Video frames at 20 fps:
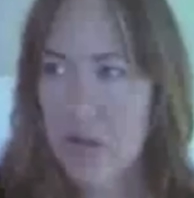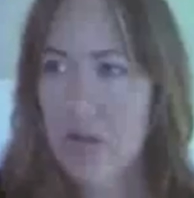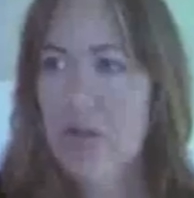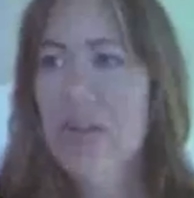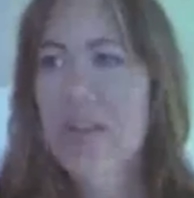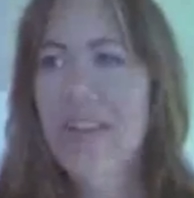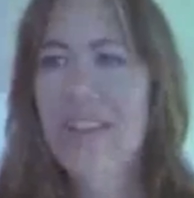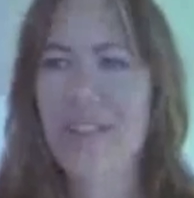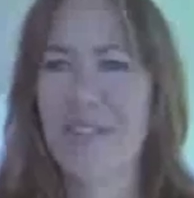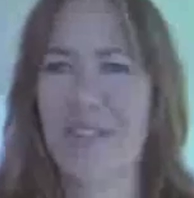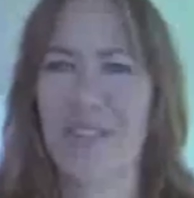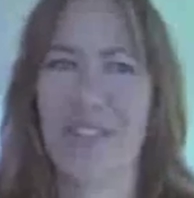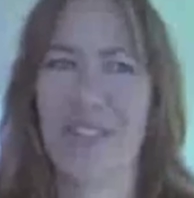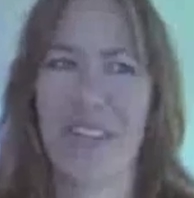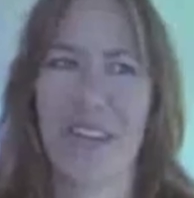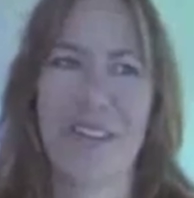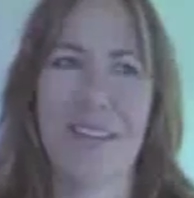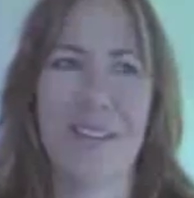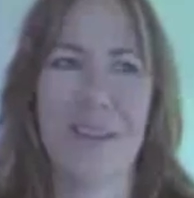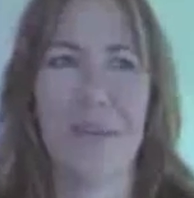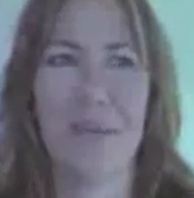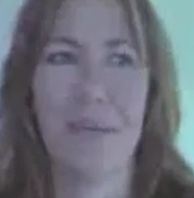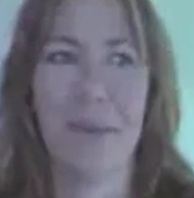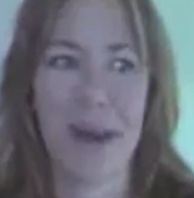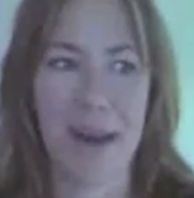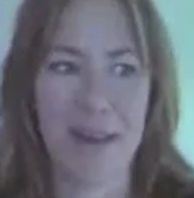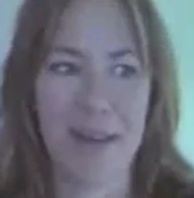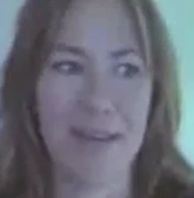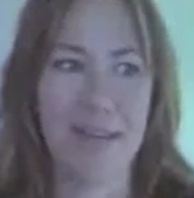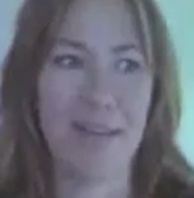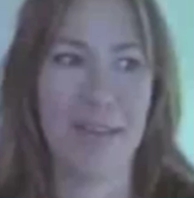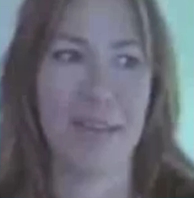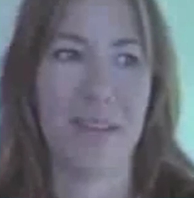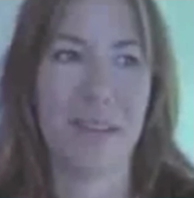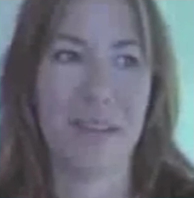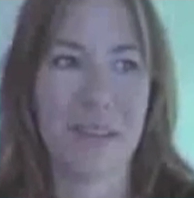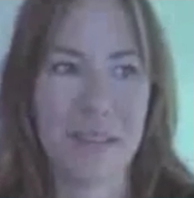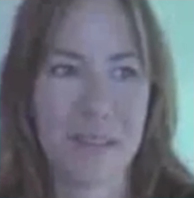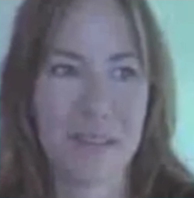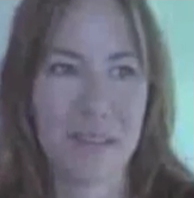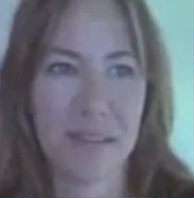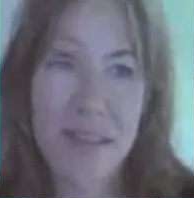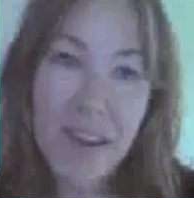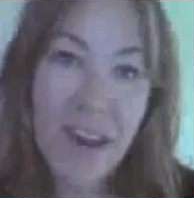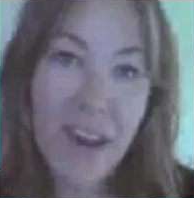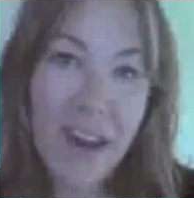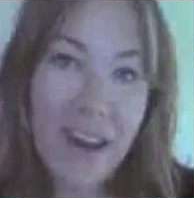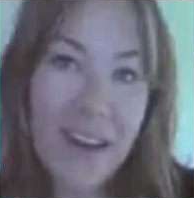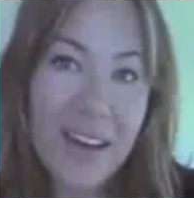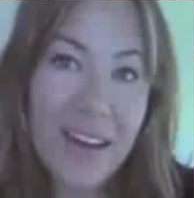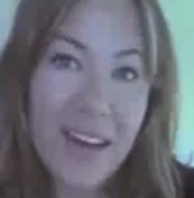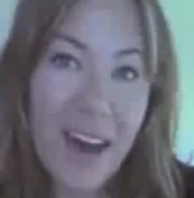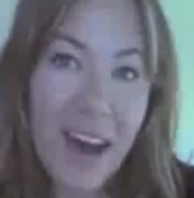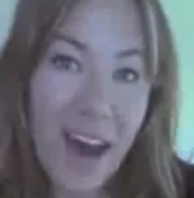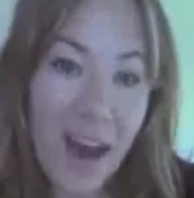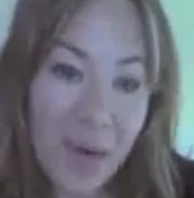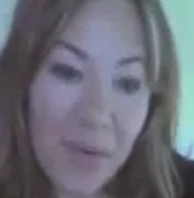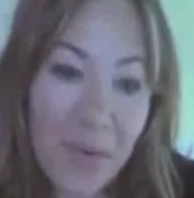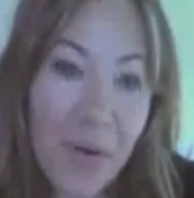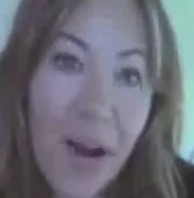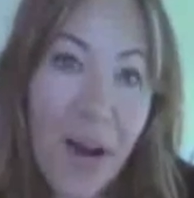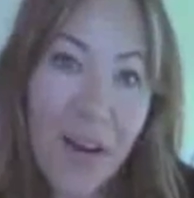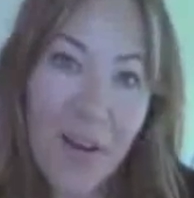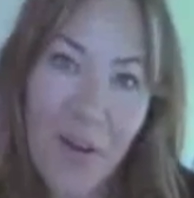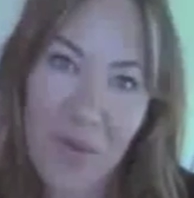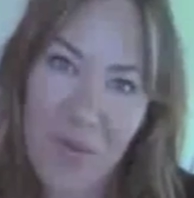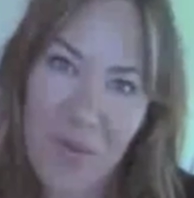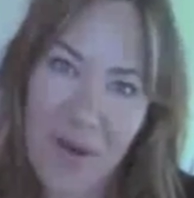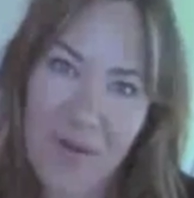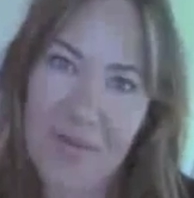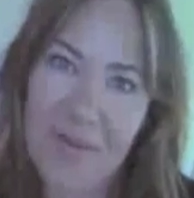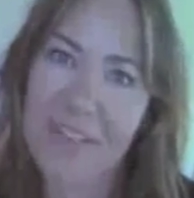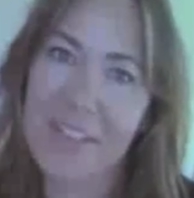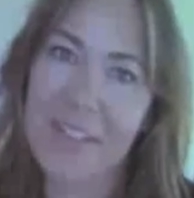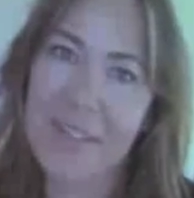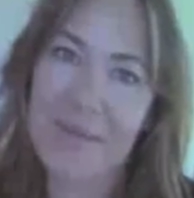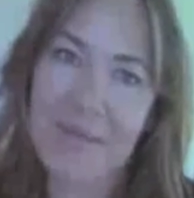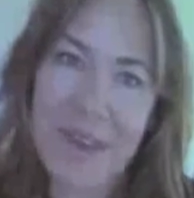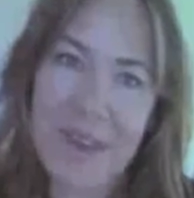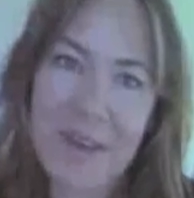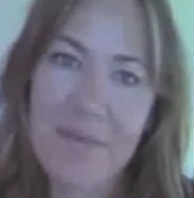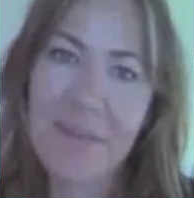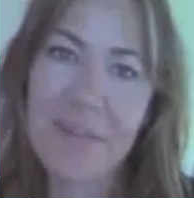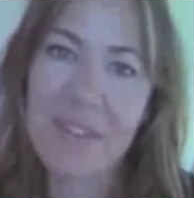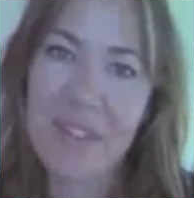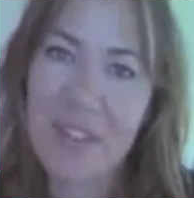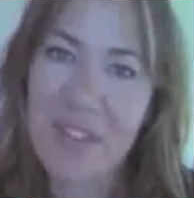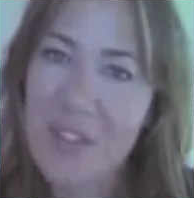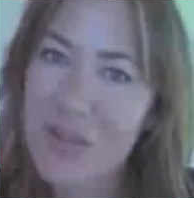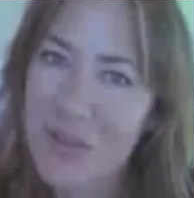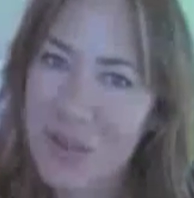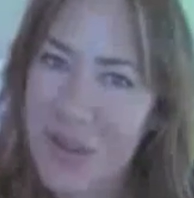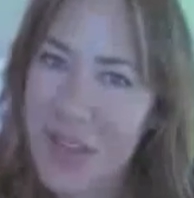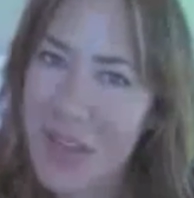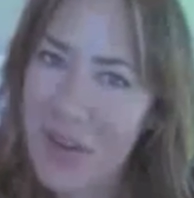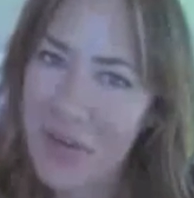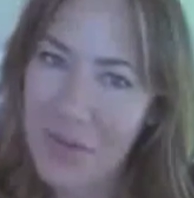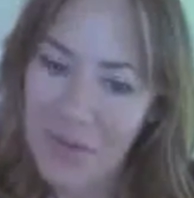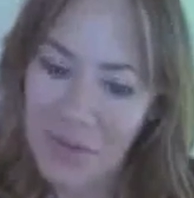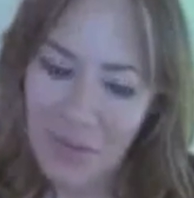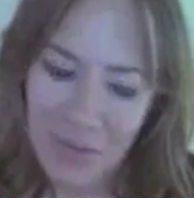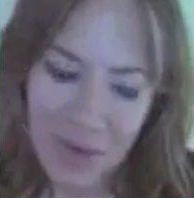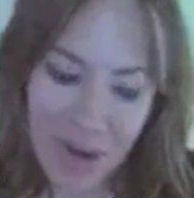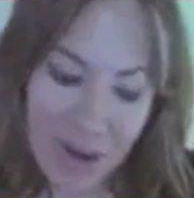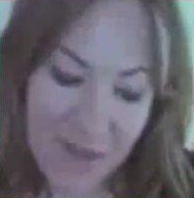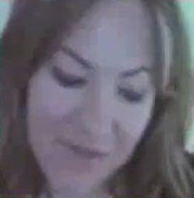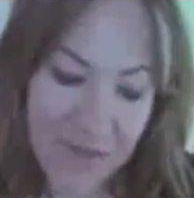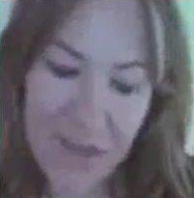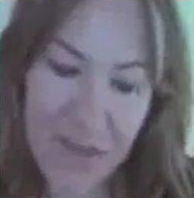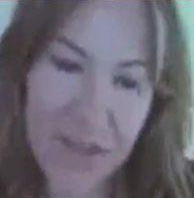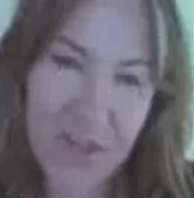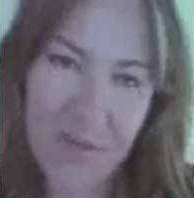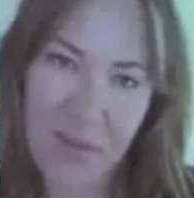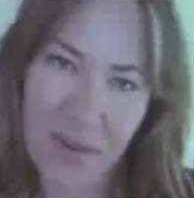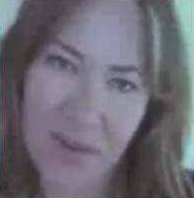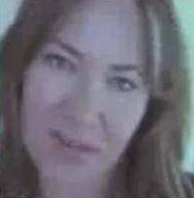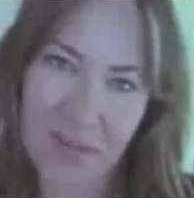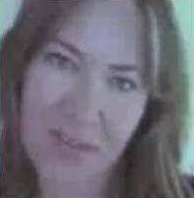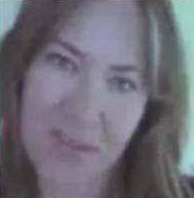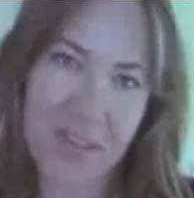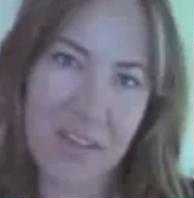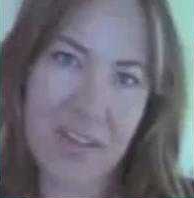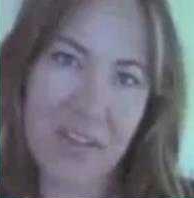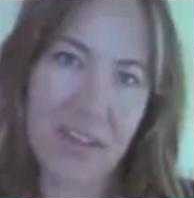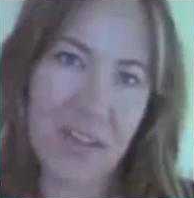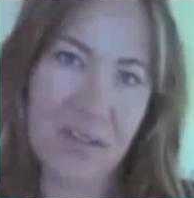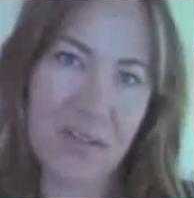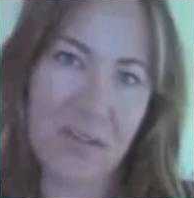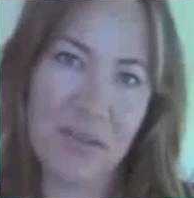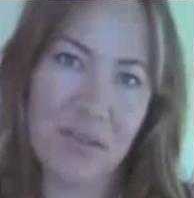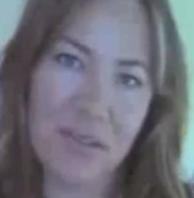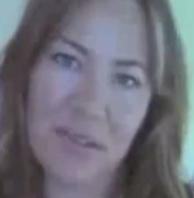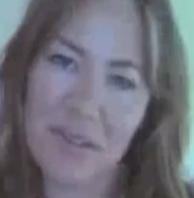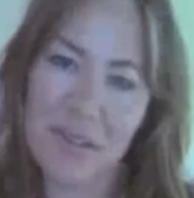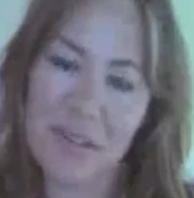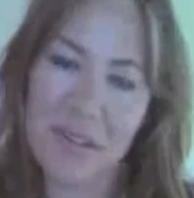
Who needs your checks and balances? And I want Obama to be able to do whatever he wants to do.